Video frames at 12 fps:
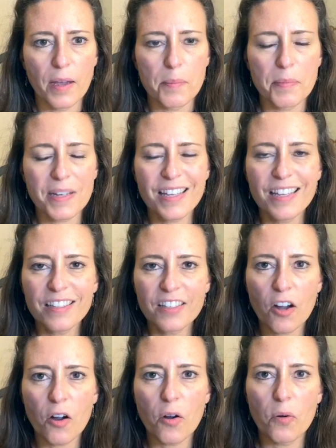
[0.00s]
But
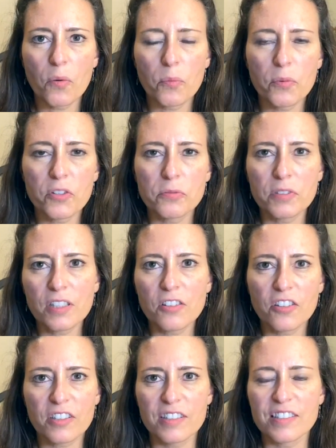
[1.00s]
ego, when you really
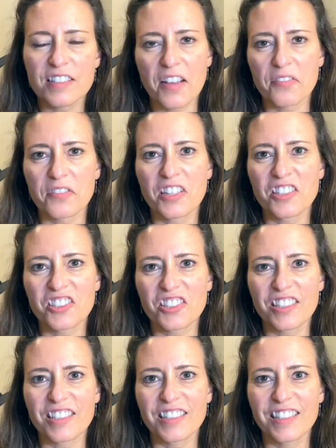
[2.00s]
look at the
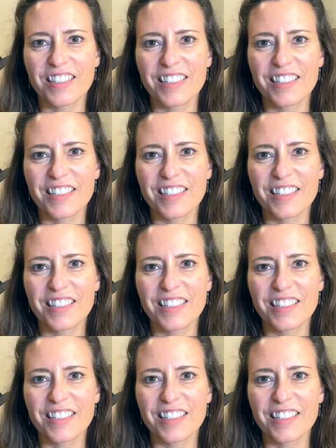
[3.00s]
definition,